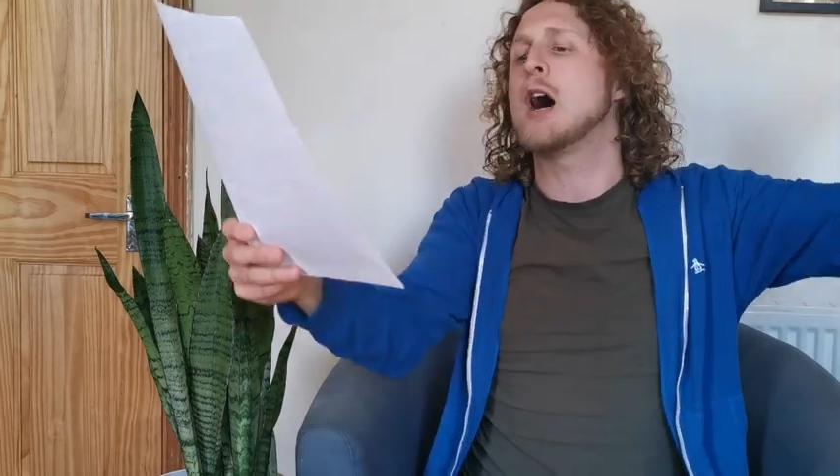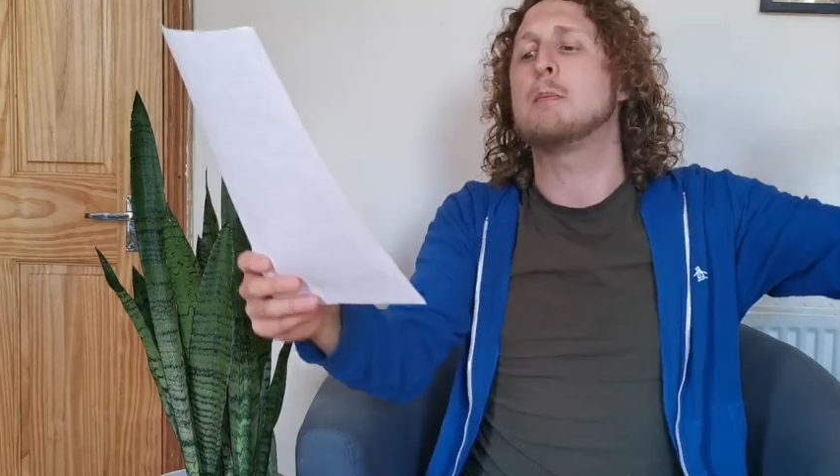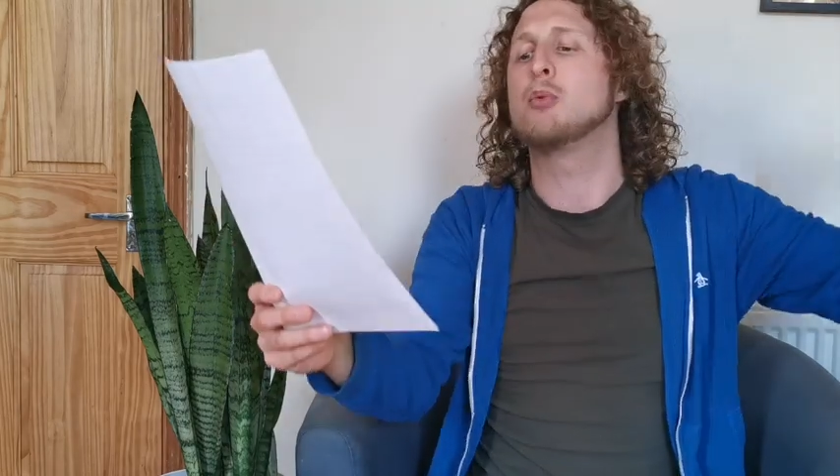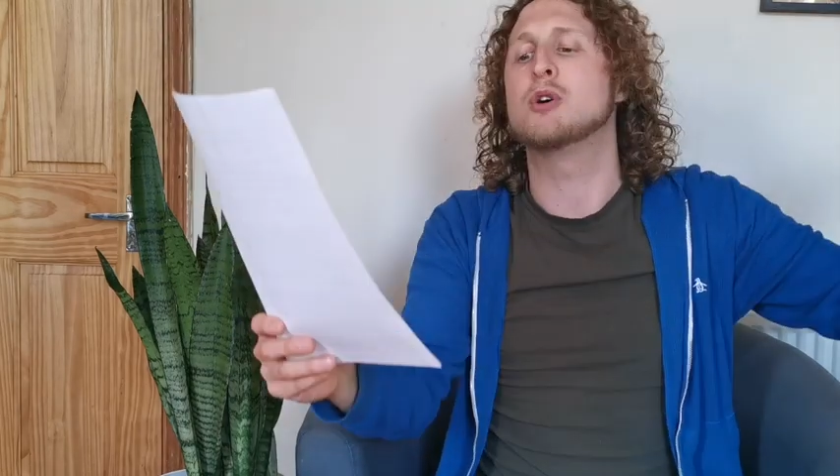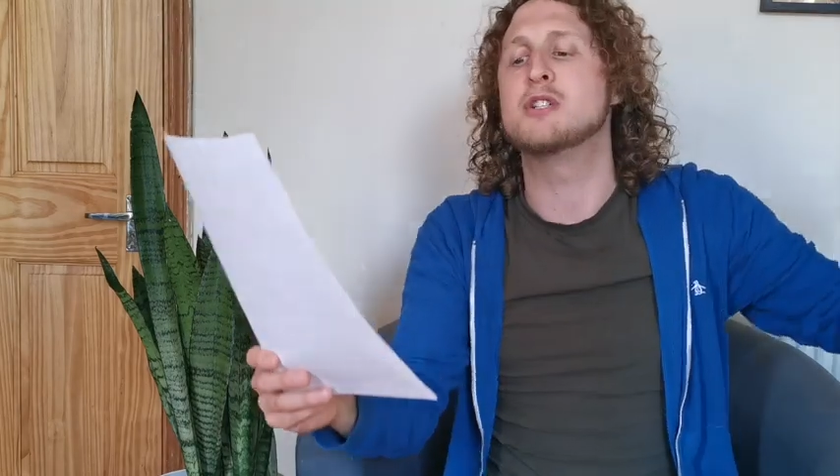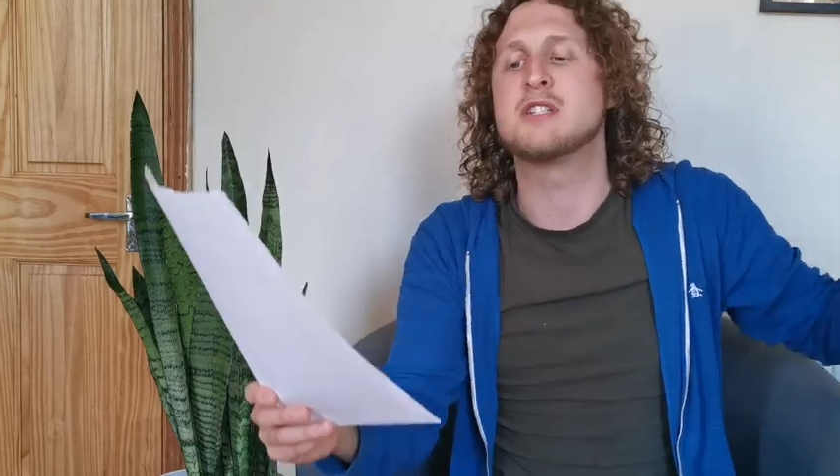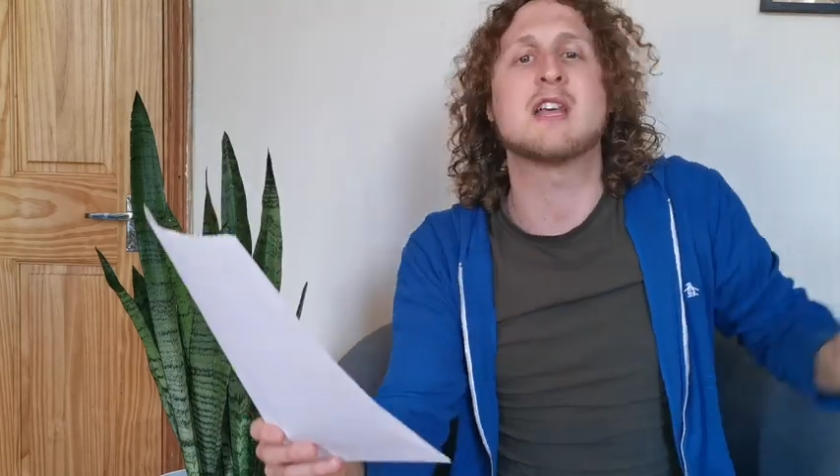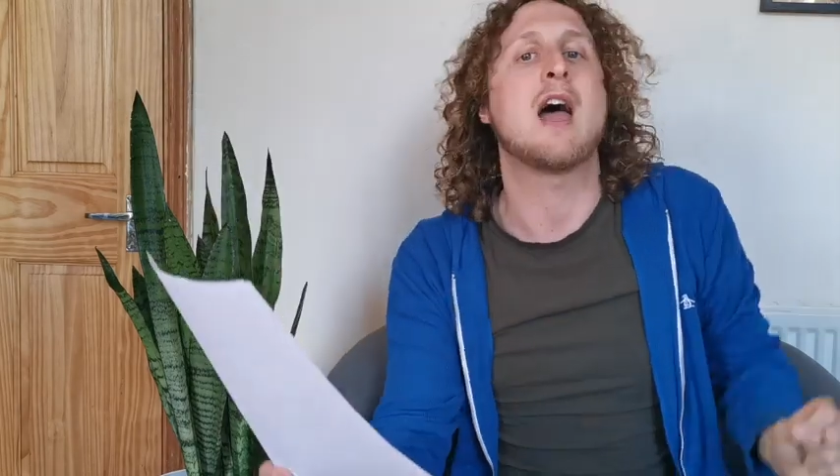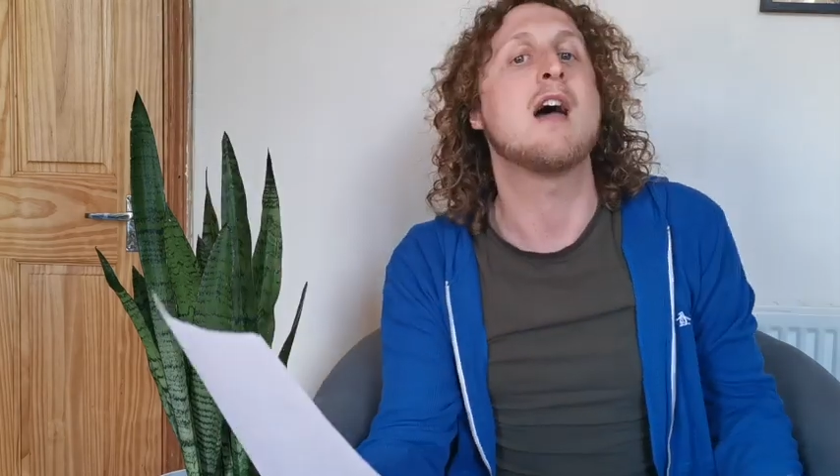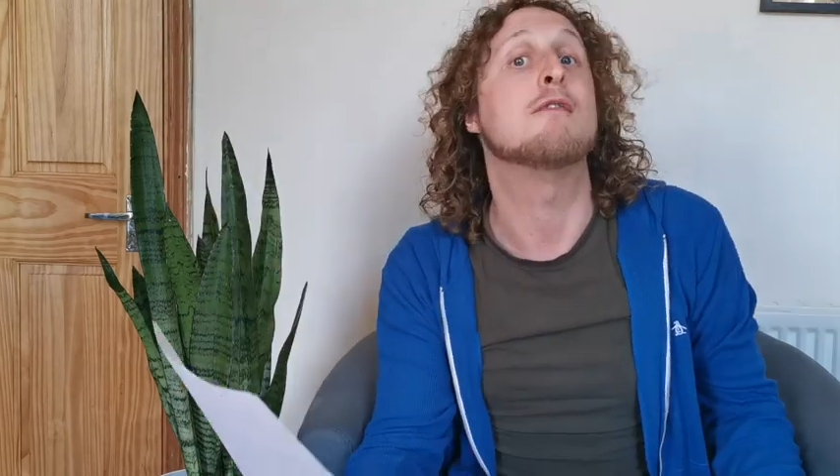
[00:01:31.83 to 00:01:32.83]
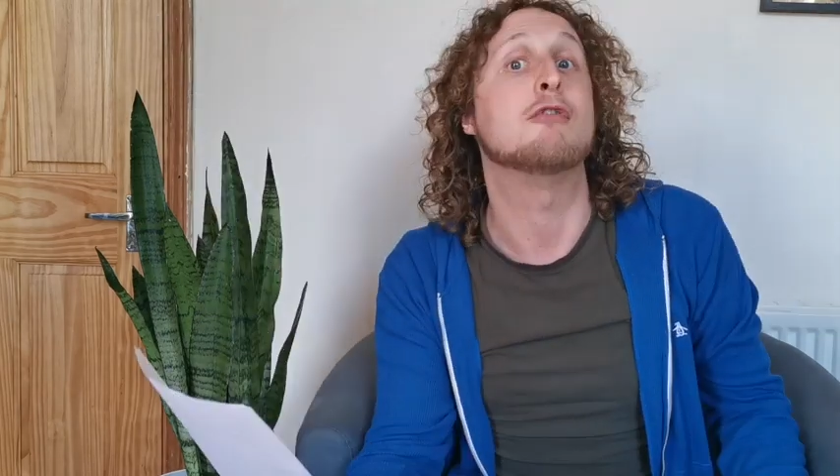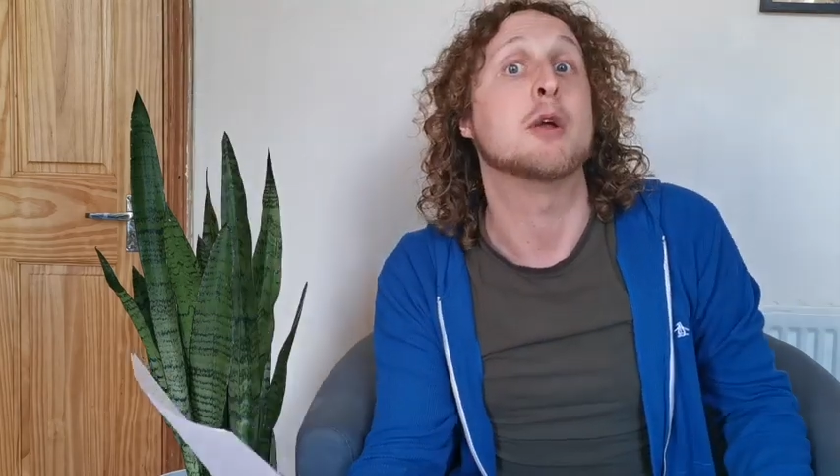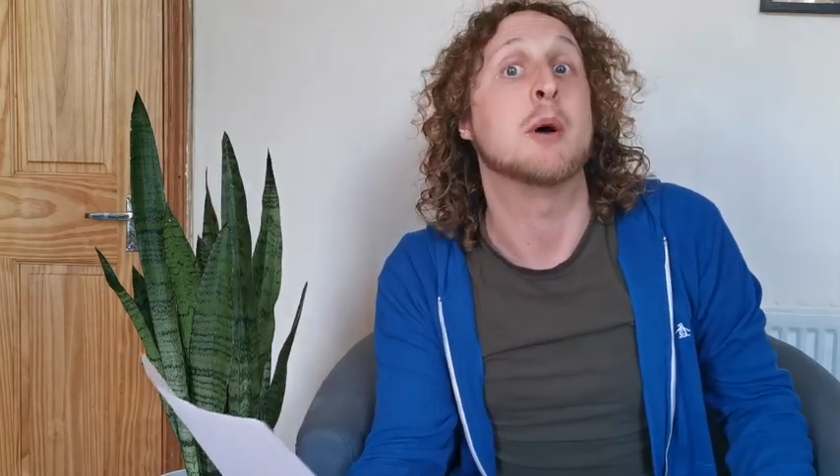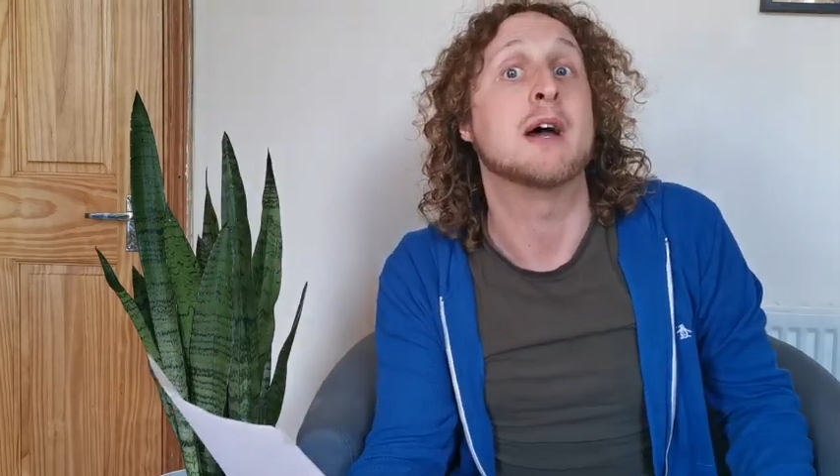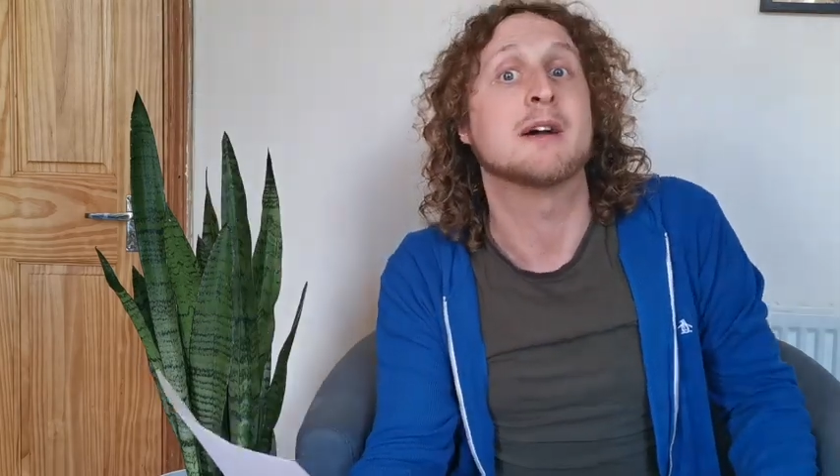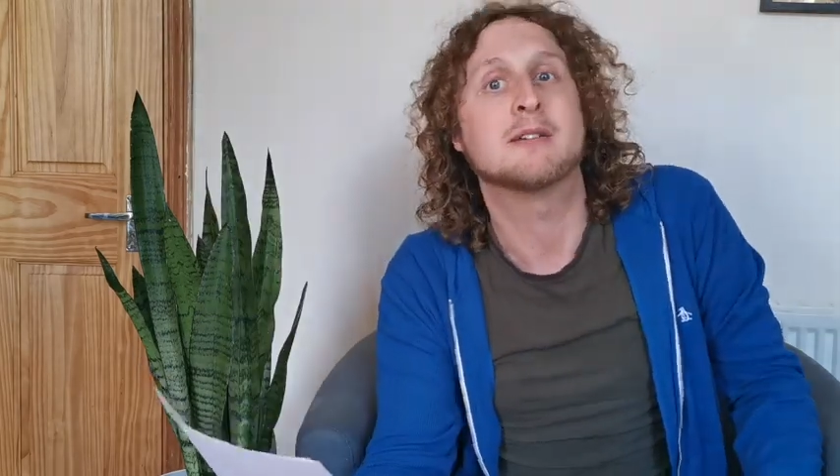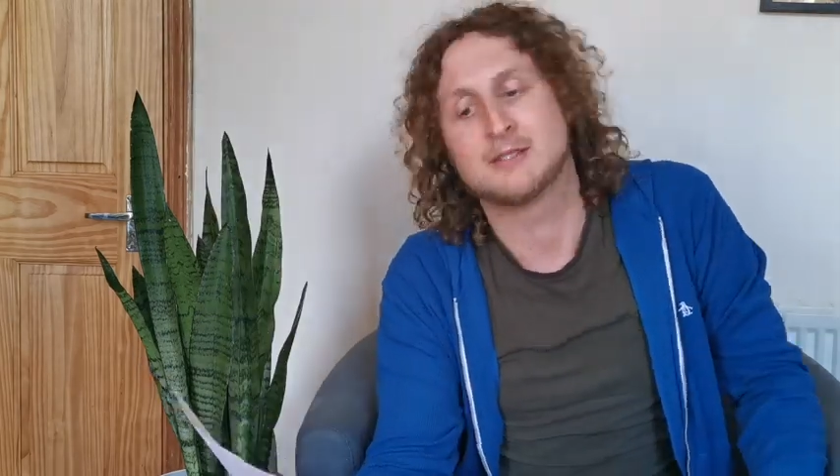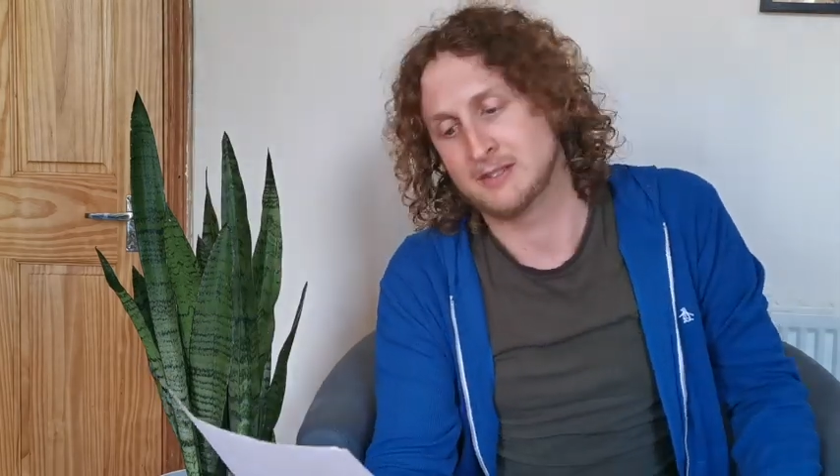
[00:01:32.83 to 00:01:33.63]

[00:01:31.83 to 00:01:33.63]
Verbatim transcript: upwards everywhere.